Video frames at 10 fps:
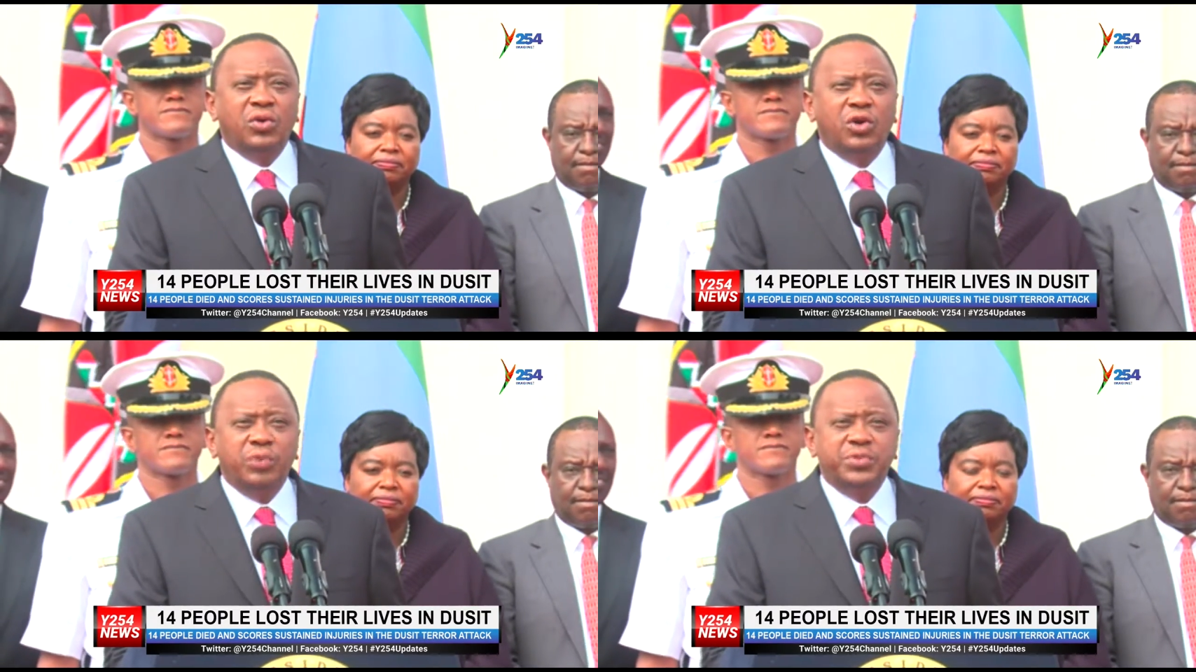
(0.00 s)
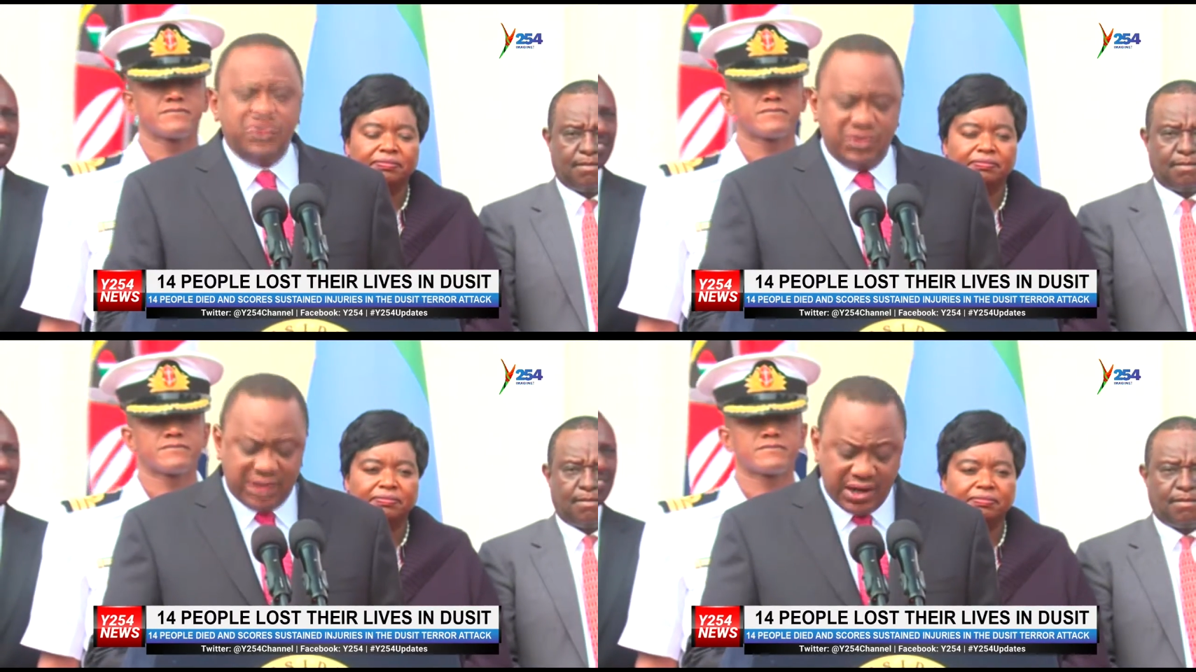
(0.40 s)
Speaker 1: who
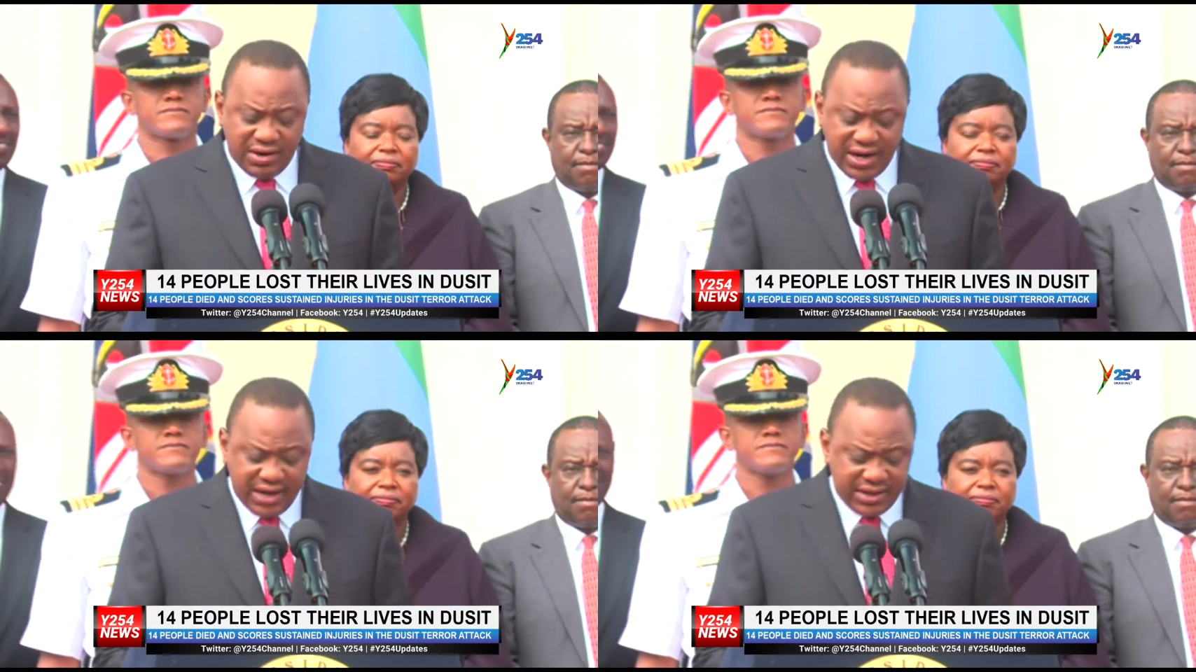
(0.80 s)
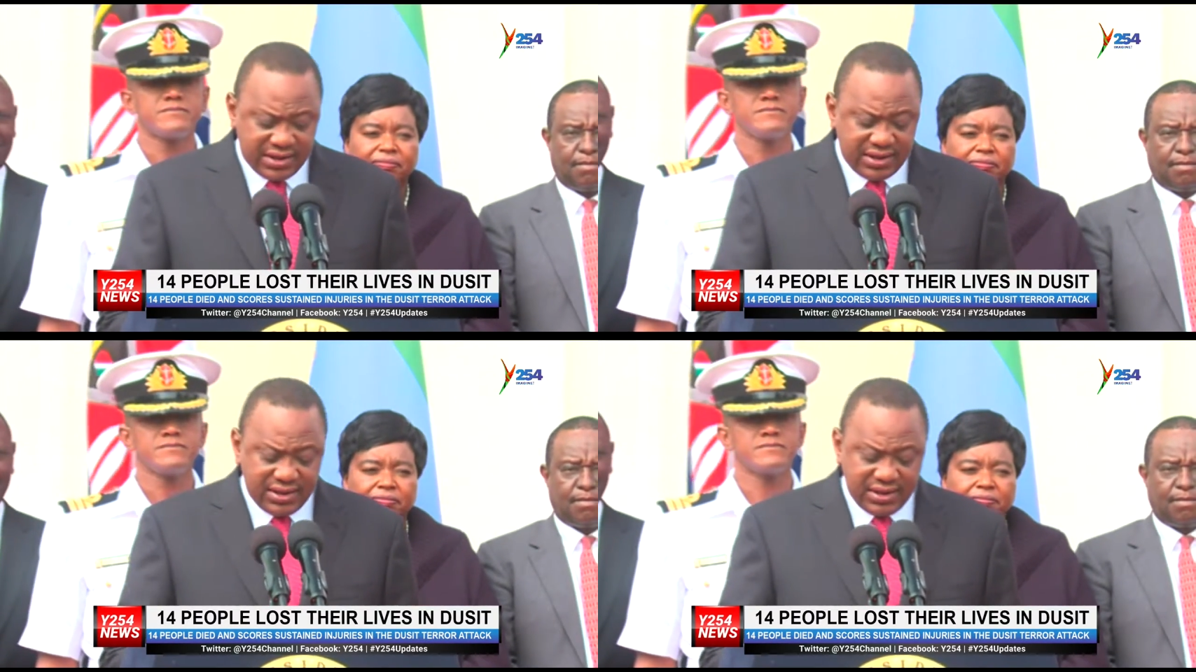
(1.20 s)
hoped to
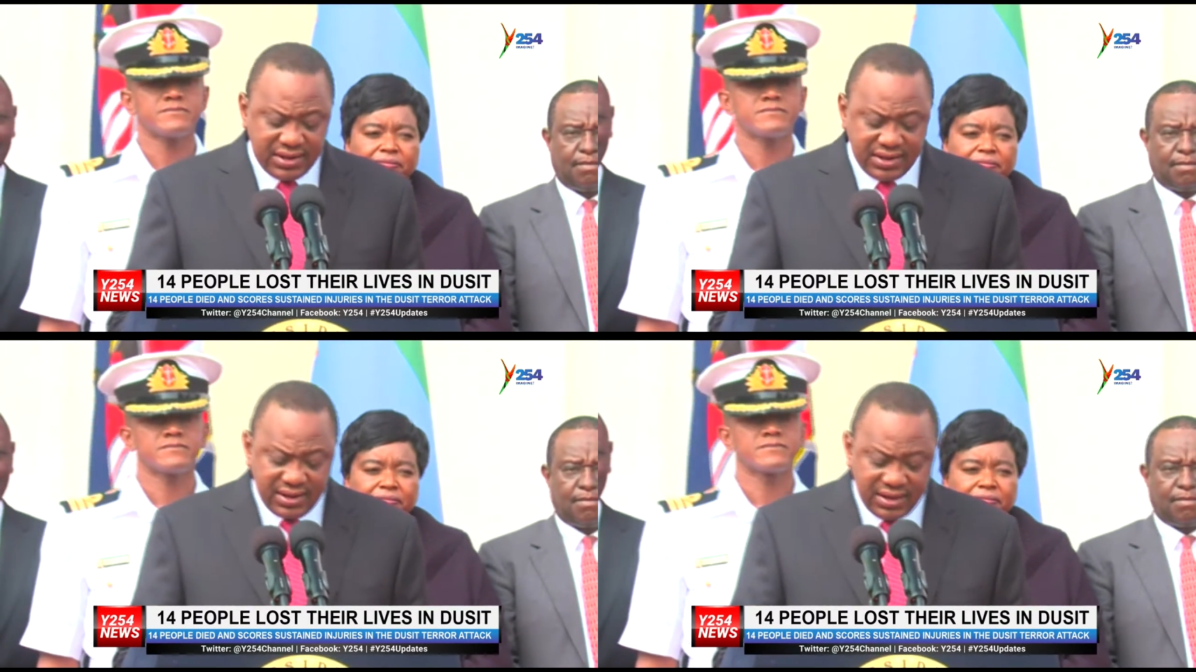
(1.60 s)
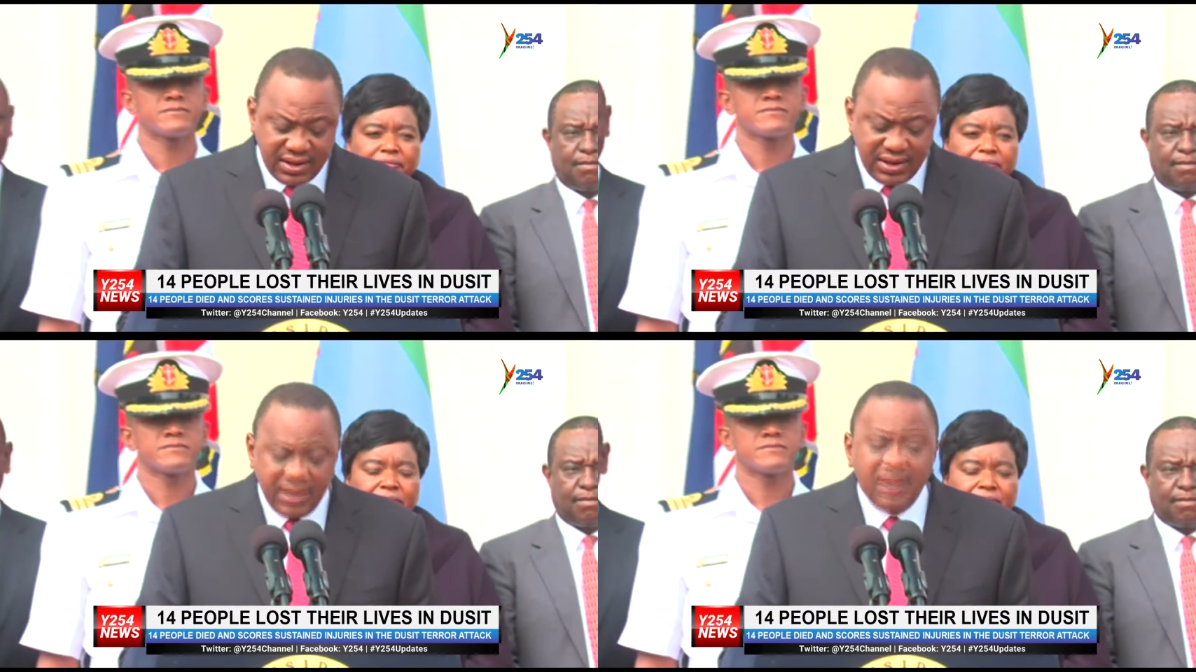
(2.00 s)
terrorize
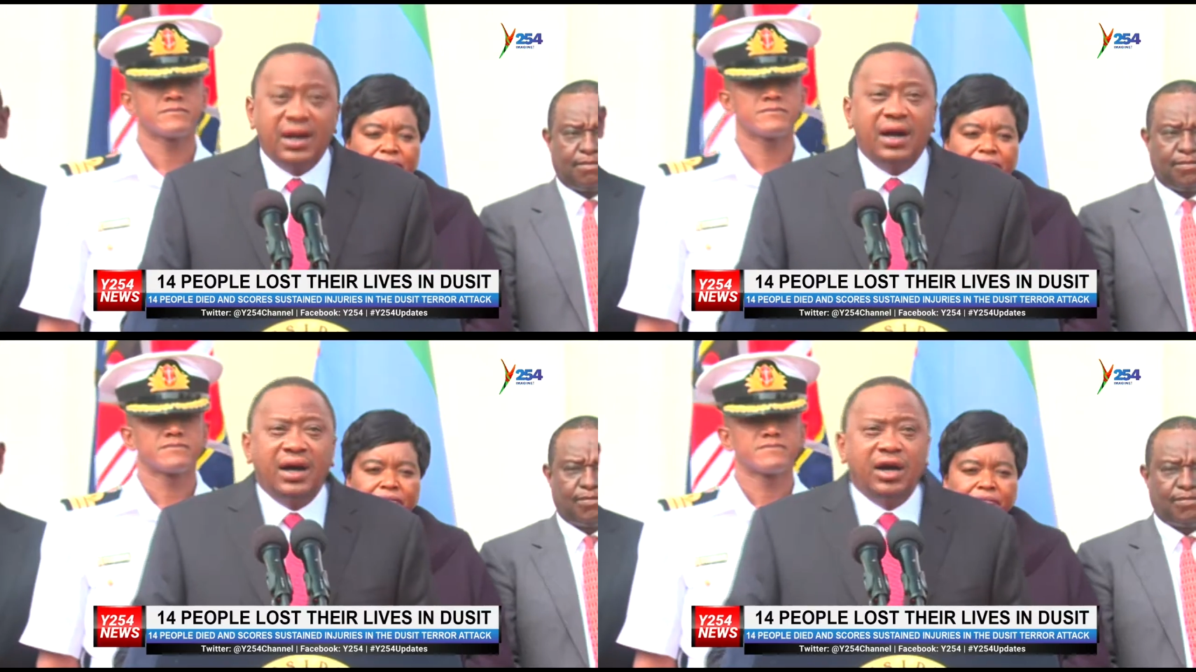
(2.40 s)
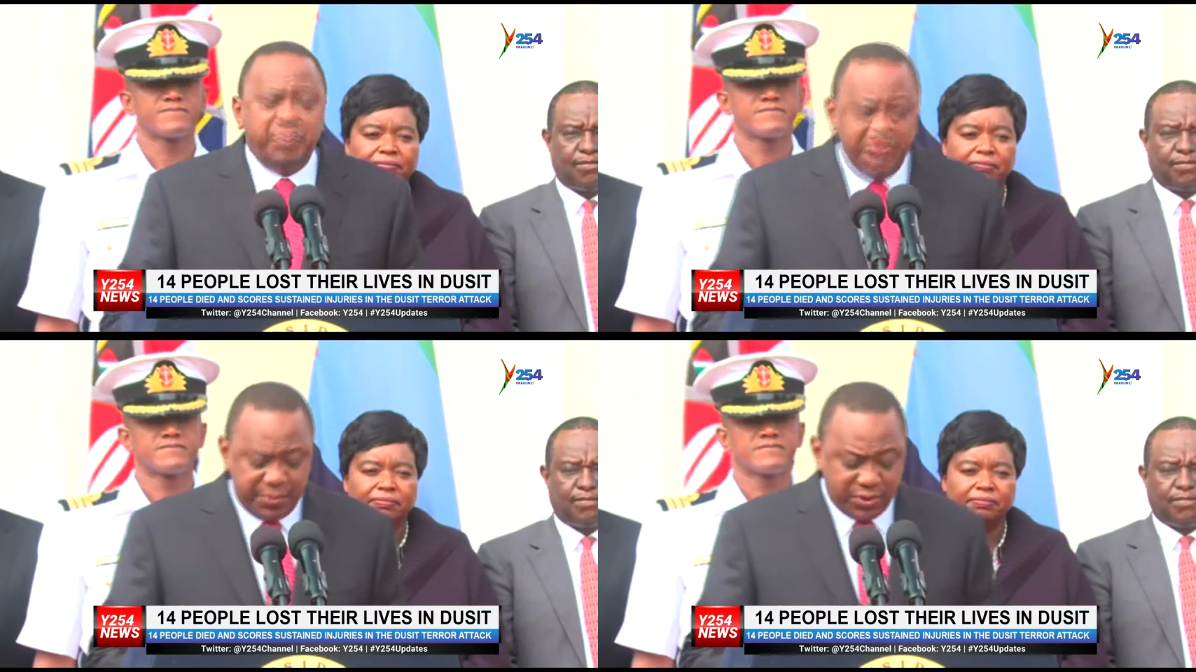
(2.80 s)

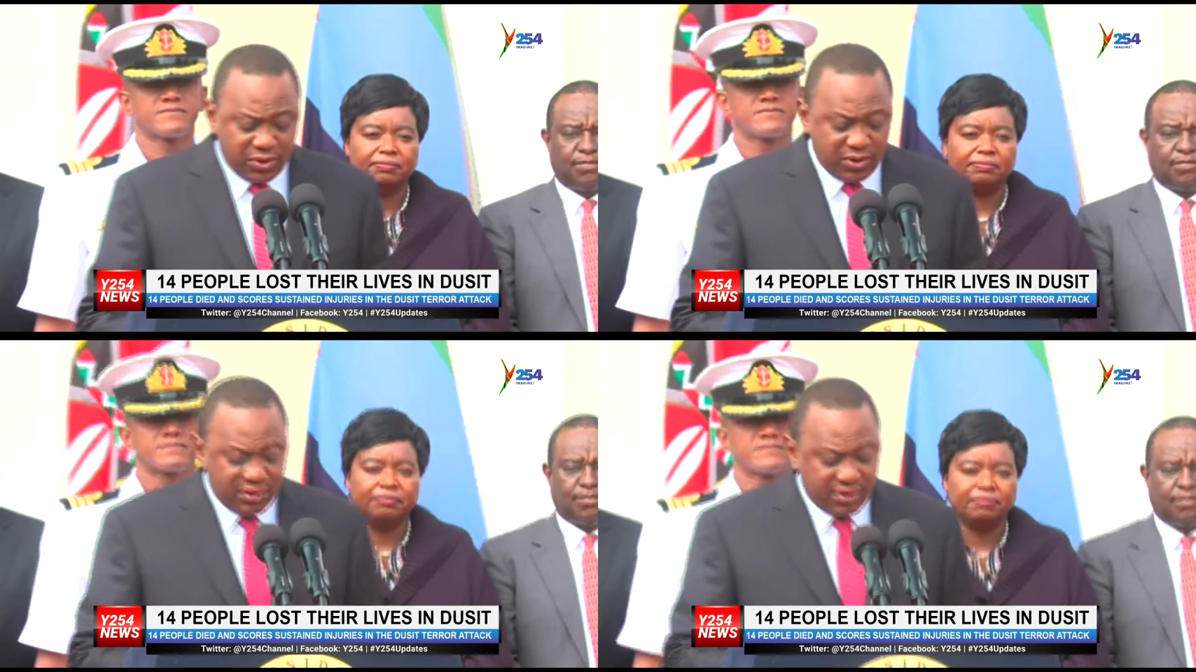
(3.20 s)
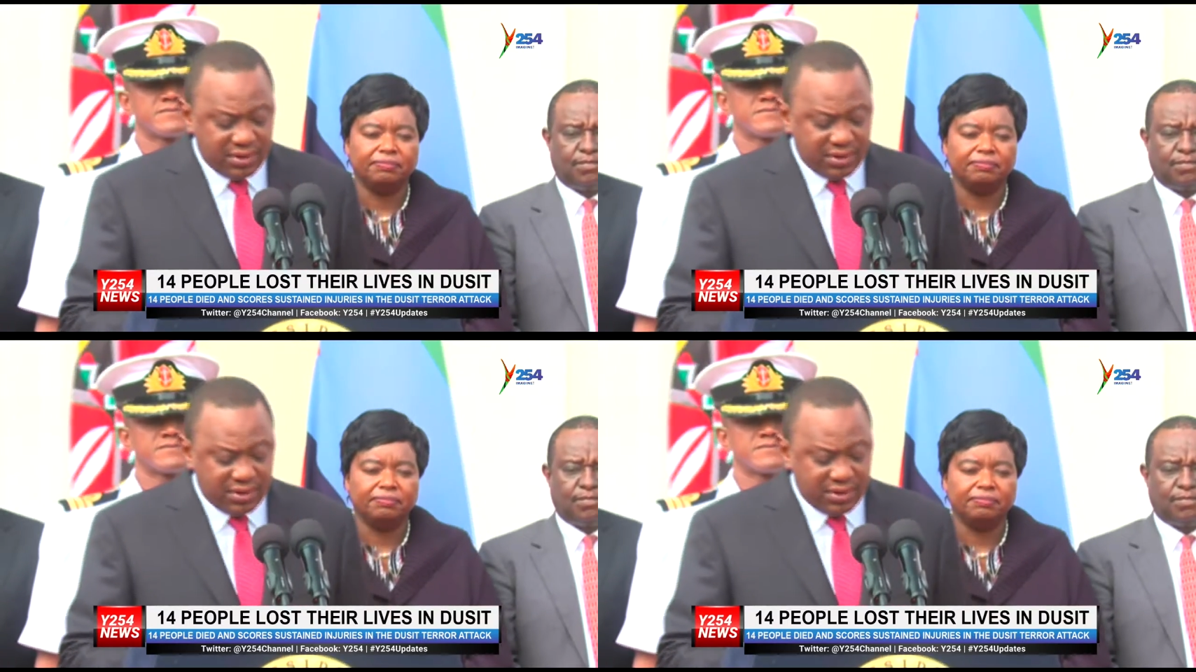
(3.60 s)
our people